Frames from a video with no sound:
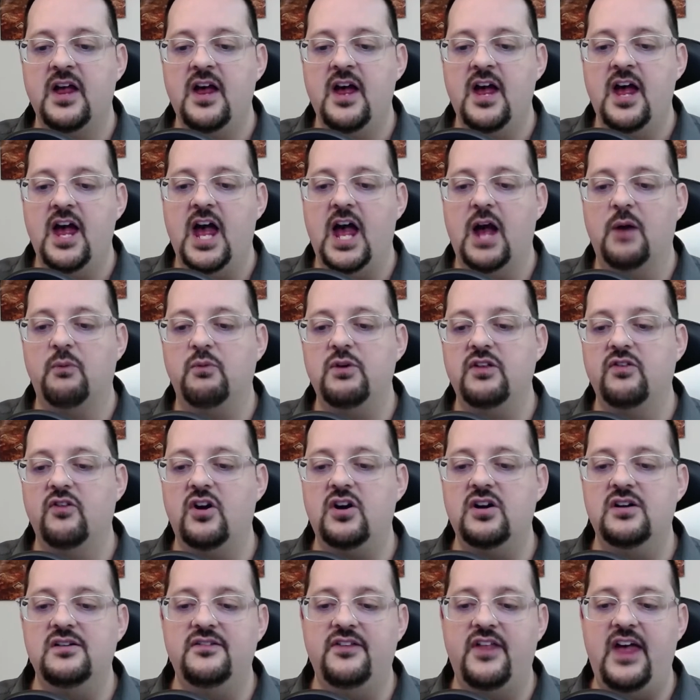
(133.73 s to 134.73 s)
And we
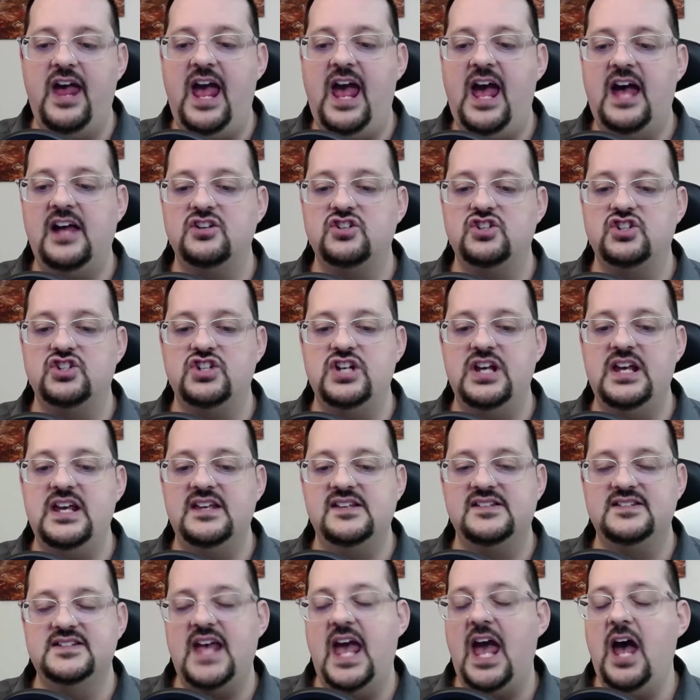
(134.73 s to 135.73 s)
learn that she
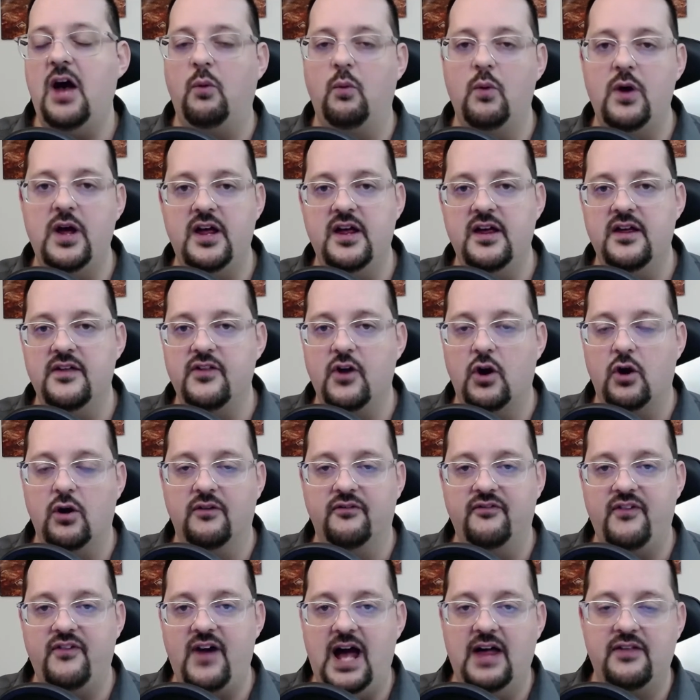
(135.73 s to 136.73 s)
sat with her
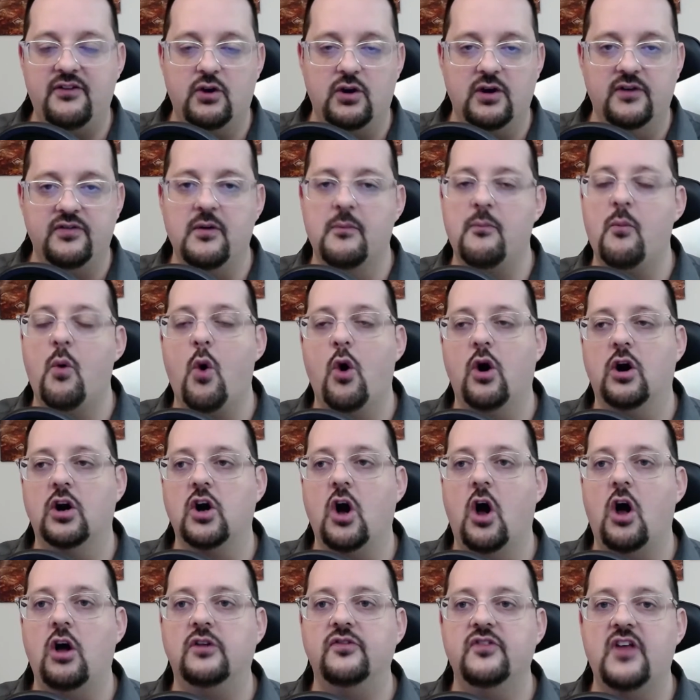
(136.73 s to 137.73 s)
father in the morgue
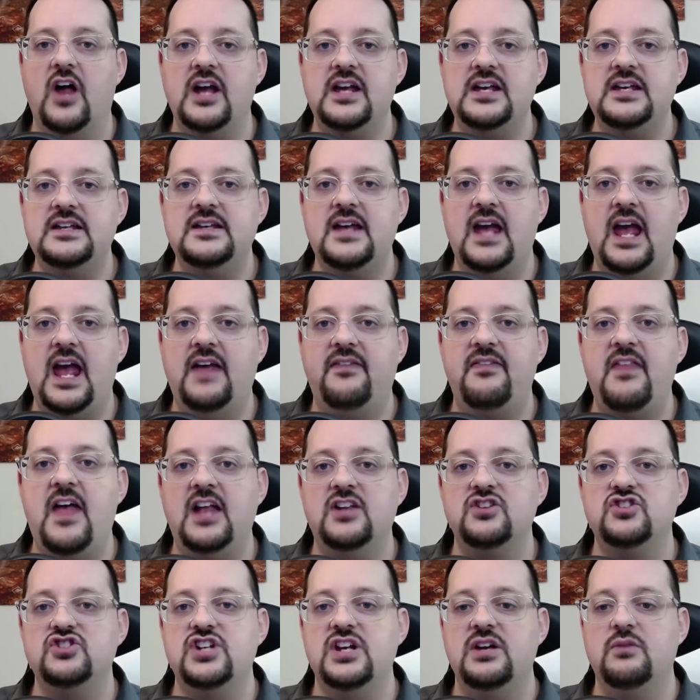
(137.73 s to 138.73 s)
all night, and
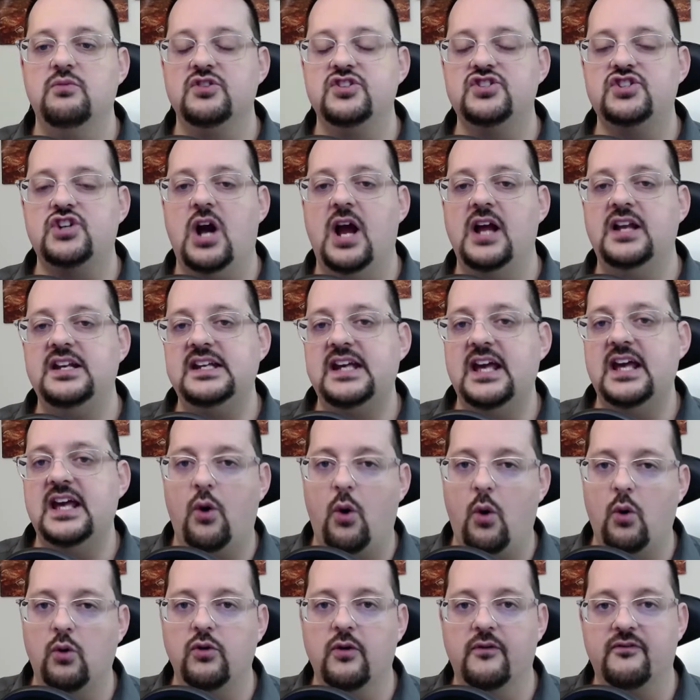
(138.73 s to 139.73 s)
then she was trying to get a
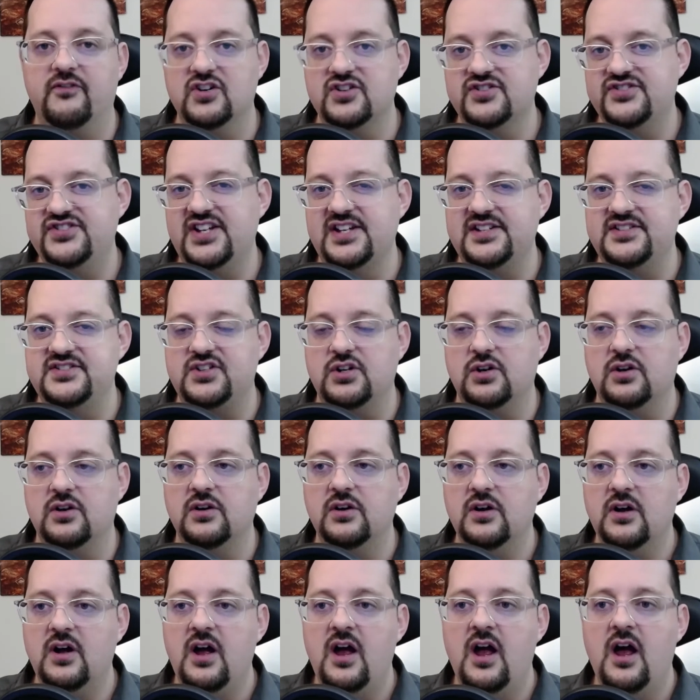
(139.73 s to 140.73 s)
hold of her sister,
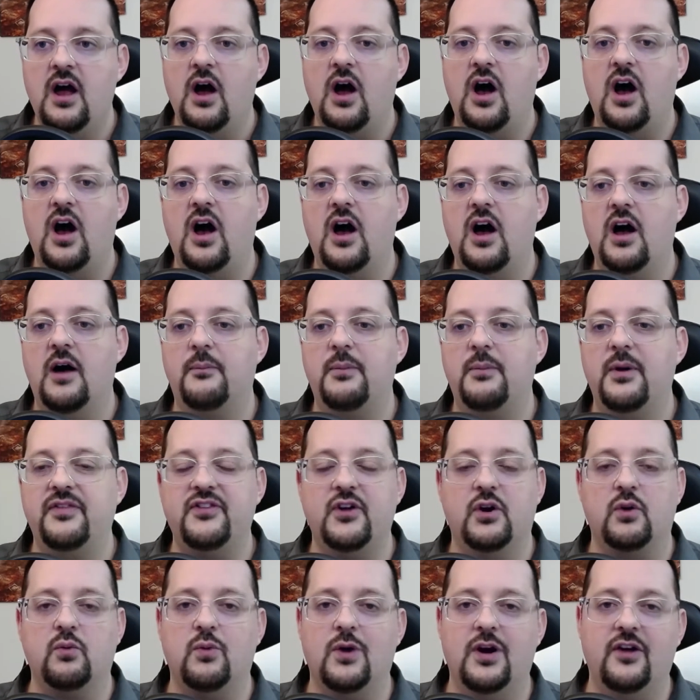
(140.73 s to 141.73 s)
but
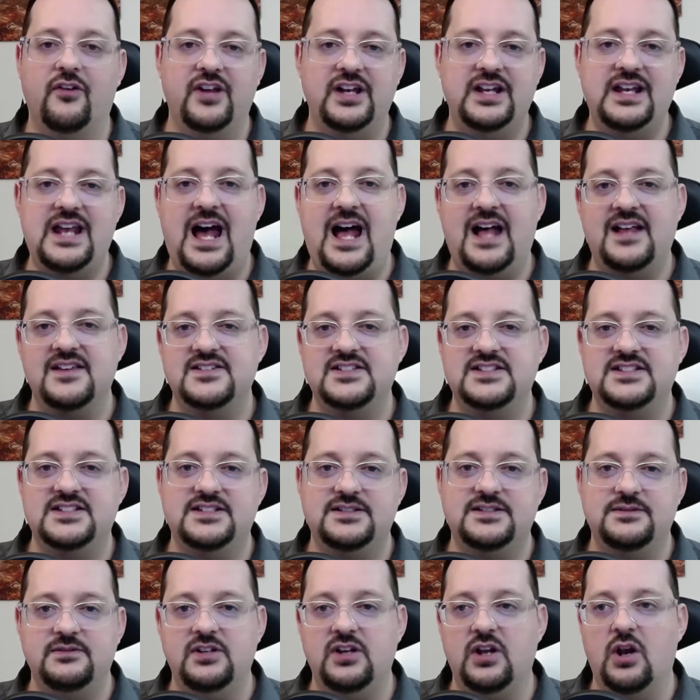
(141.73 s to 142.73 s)
they're really not,
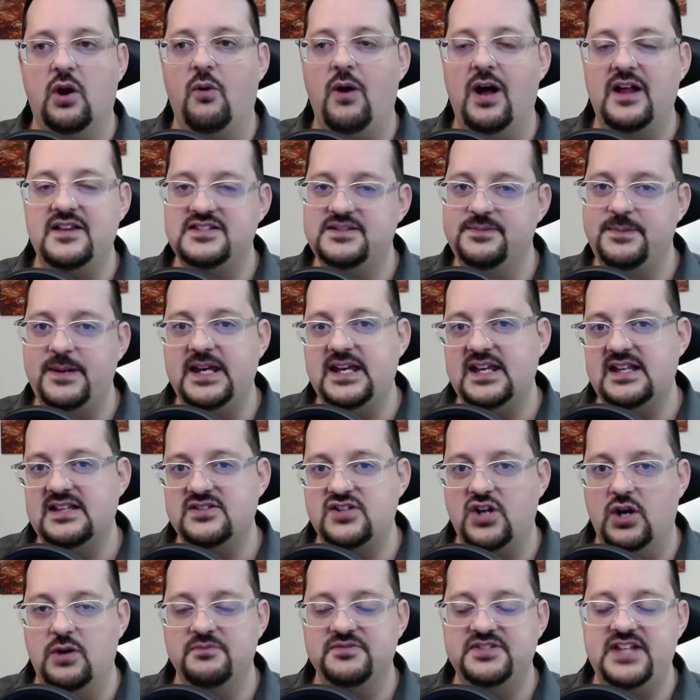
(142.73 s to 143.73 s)
on speaking
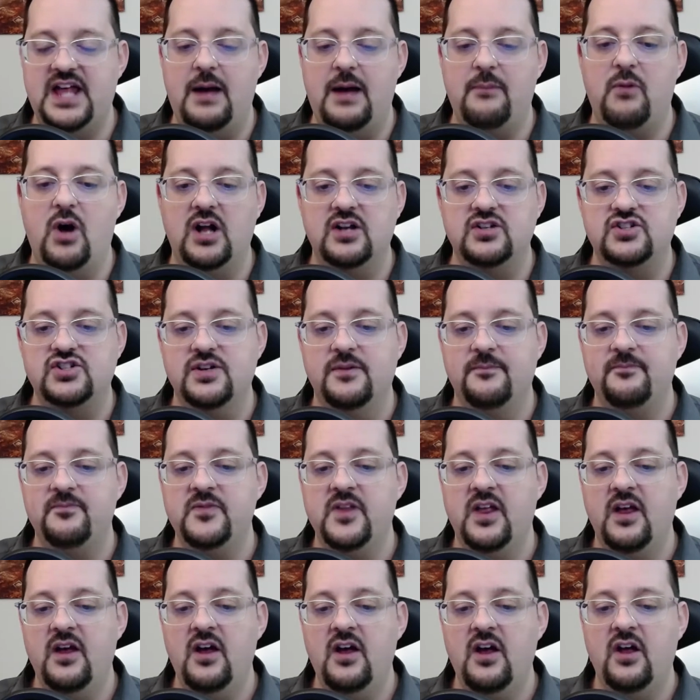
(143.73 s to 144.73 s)
terms that much.
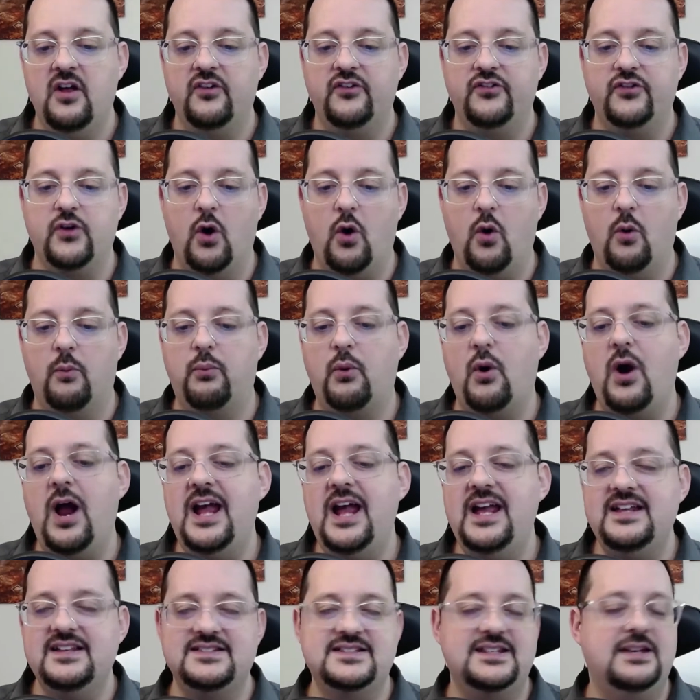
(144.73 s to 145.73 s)
So
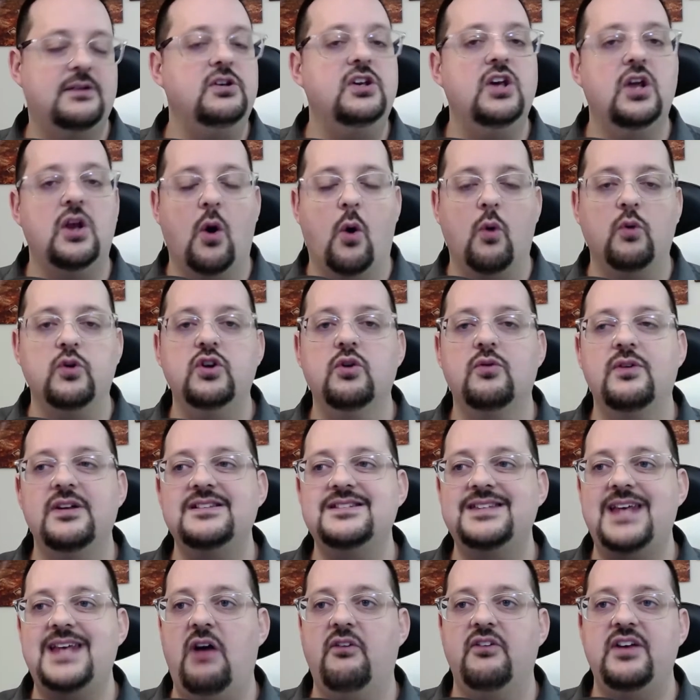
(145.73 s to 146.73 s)
Bryan's, you can
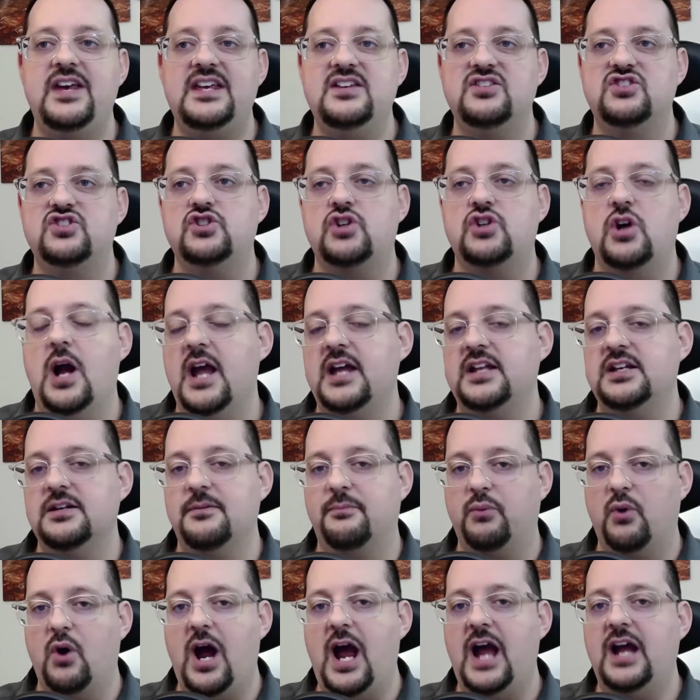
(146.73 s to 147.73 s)
tell he's trying to
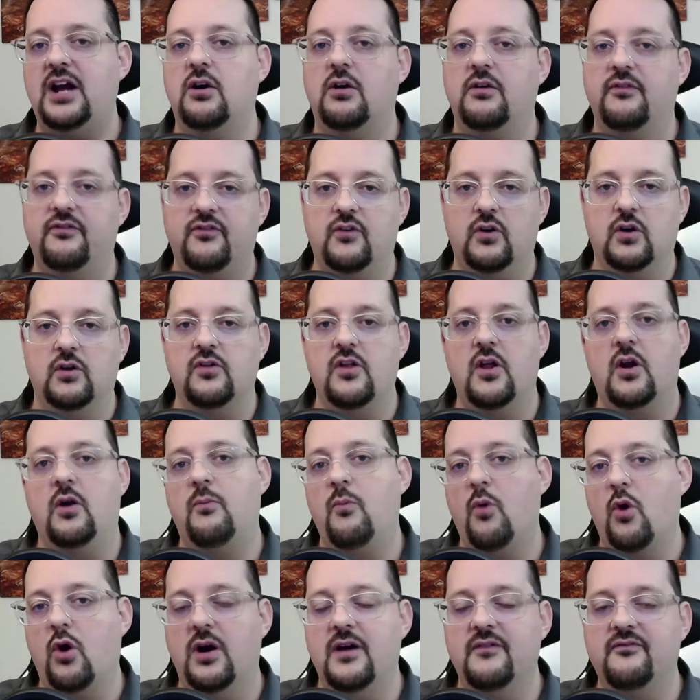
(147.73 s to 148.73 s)
pry her for a little
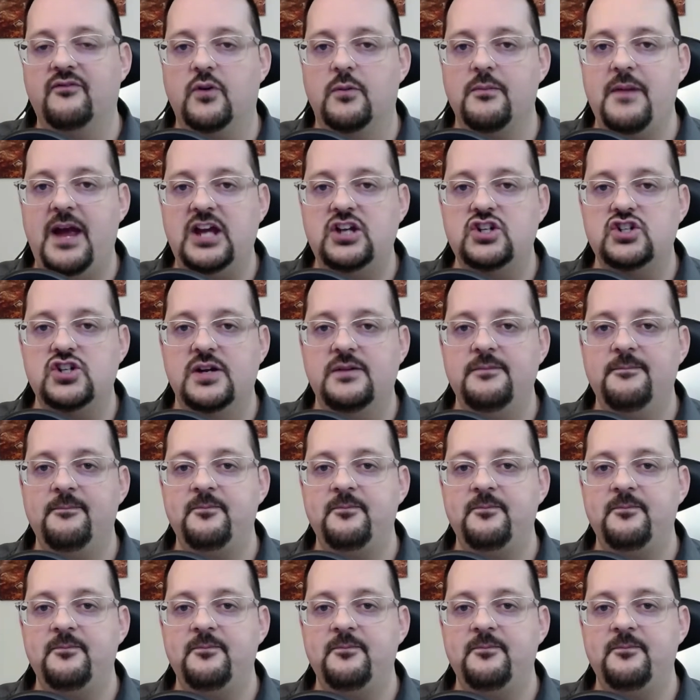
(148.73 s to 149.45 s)
more information